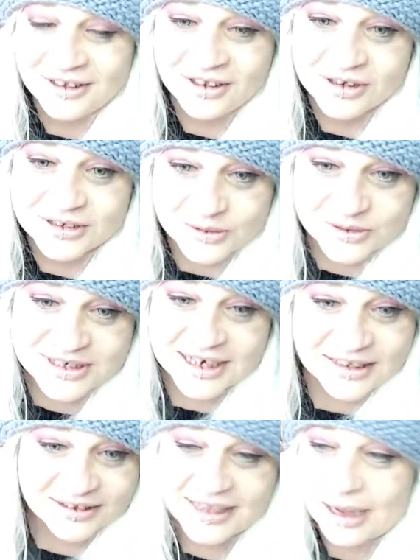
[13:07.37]
because I was
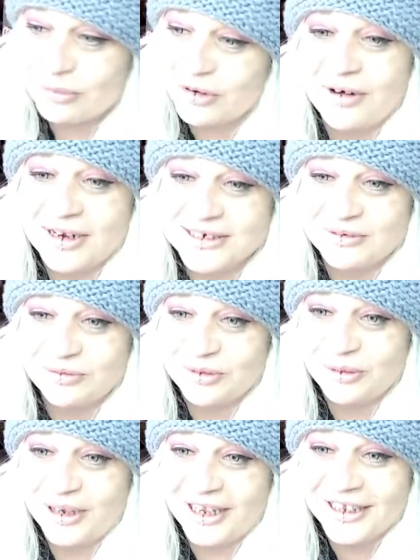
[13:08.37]
taking the camera around
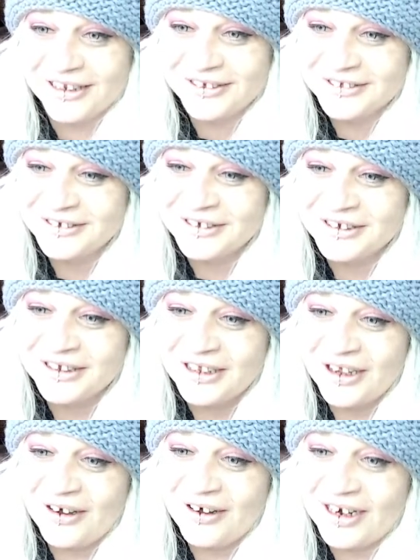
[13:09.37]
everywhere.
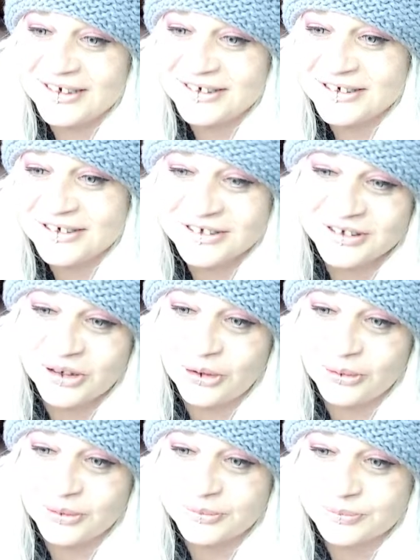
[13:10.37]
All right, so